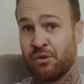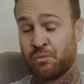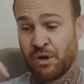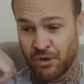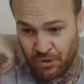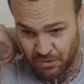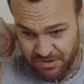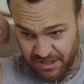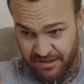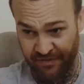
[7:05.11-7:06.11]
what
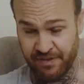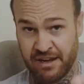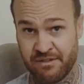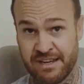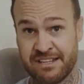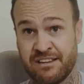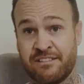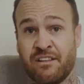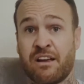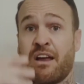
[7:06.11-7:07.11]
also the fear is
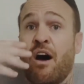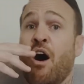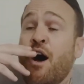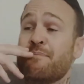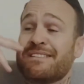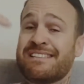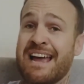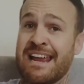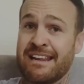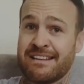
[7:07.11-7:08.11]
like, I'm
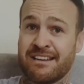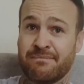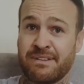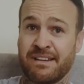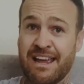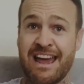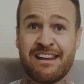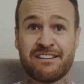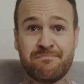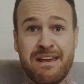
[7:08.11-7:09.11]
stating something, and
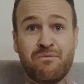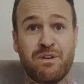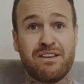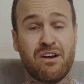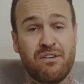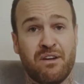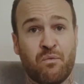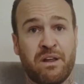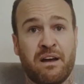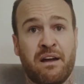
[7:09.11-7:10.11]
as men we know that
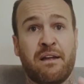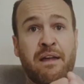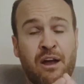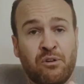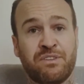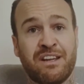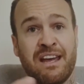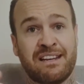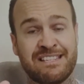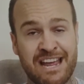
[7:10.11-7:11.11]
we are held
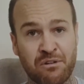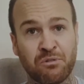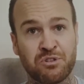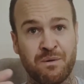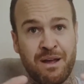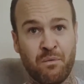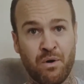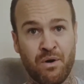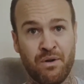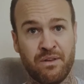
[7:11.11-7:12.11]
integral to our
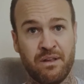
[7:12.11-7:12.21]
word.